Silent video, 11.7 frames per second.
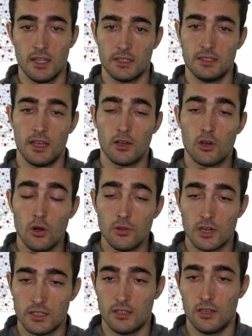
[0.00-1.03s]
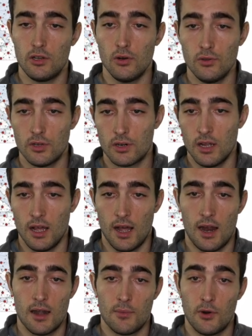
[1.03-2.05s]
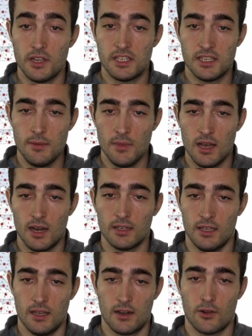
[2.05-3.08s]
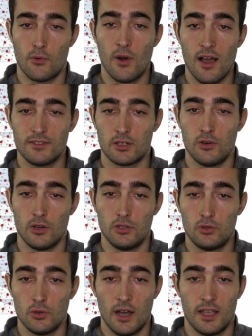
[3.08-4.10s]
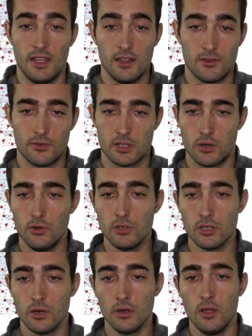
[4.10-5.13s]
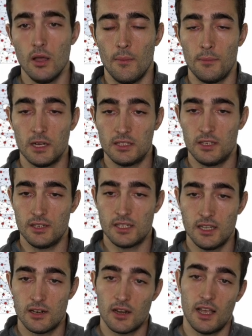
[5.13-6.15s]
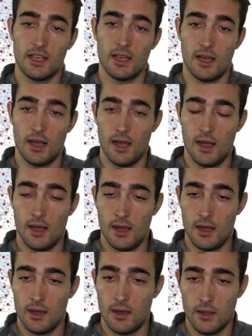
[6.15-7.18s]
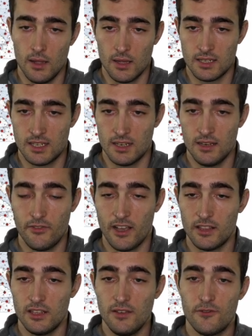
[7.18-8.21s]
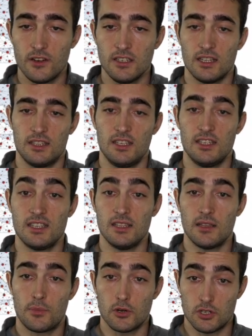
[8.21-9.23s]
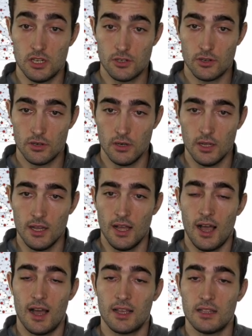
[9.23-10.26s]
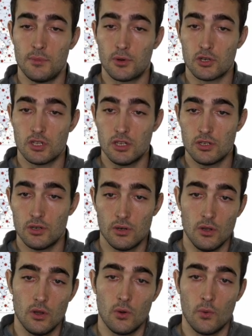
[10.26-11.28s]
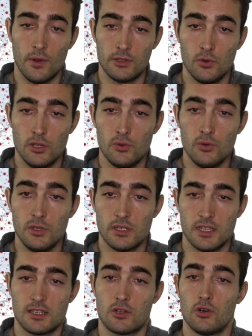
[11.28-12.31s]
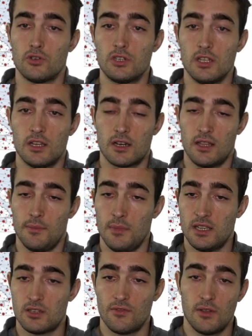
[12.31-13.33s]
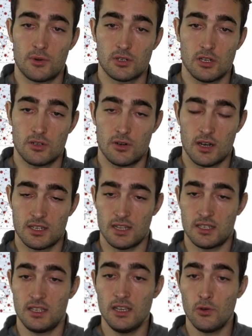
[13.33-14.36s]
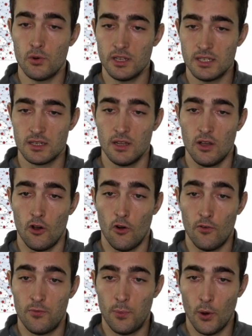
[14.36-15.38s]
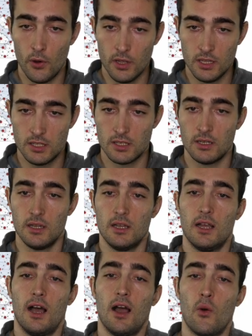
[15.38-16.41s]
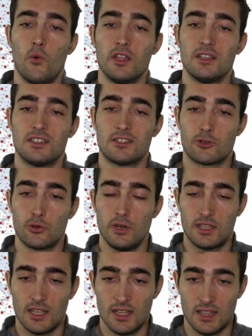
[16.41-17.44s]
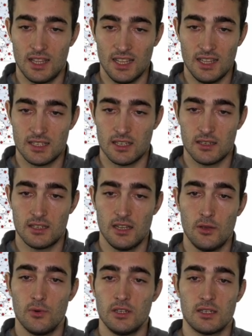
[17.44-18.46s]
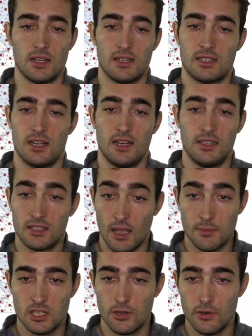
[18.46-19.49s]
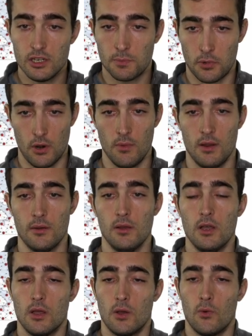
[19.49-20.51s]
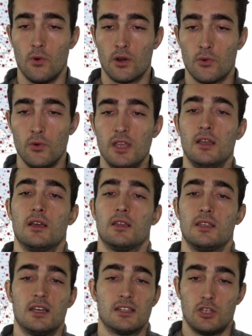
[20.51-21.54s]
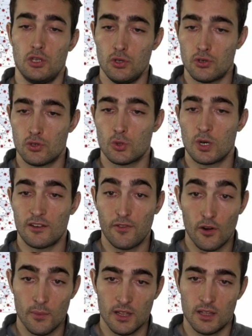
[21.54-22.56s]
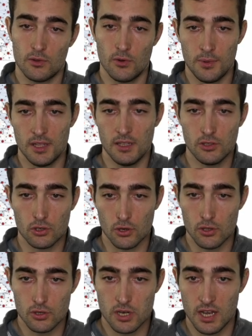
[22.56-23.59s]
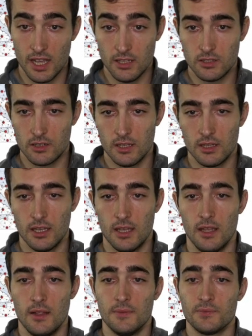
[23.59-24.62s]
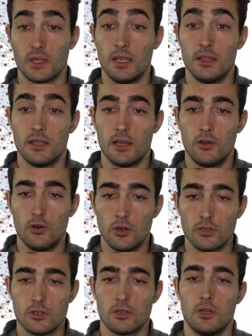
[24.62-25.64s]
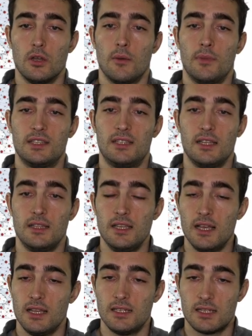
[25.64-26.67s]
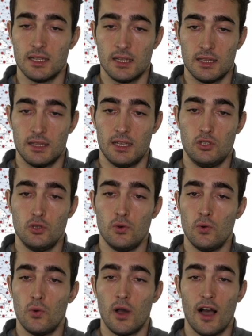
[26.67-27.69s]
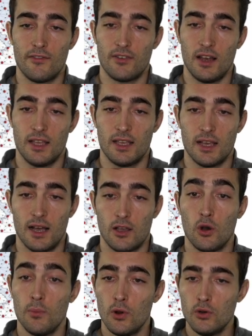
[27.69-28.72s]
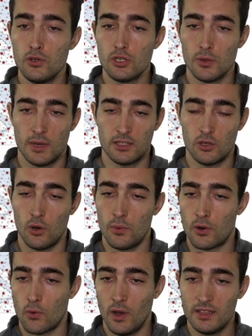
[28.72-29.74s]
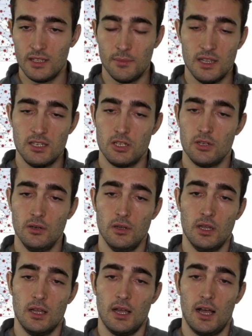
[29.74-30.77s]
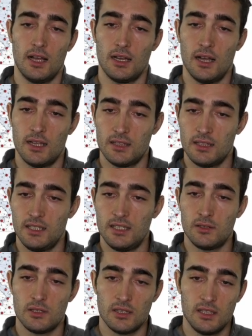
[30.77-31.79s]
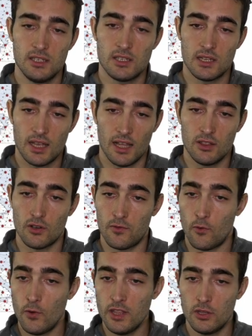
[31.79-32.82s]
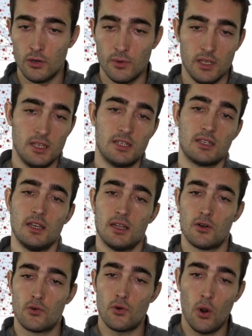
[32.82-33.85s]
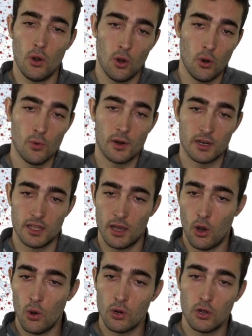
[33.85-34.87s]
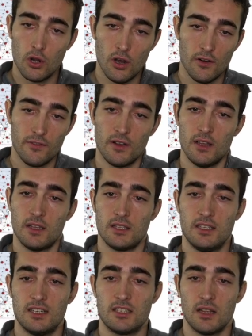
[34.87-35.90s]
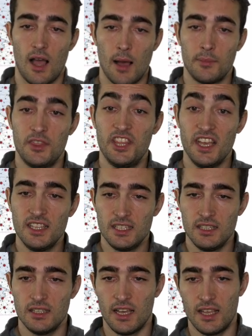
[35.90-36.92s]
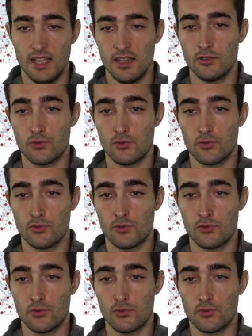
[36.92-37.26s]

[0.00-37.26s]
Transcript: The encoder and the decoder are very similar. They are graphs going to a hidden resolution, but there is here like a significant difference that it is in the processor. And in the processor, what we do is just consider the mesh of the processor as a sequence of points, and we treat that as a sequence as a time series problem, where we just use transformer that will be introduced later in the course. But the idea is that you have like a convolution but over one dimension, and this kind of window is rolled over the whole globe, just updating the hidden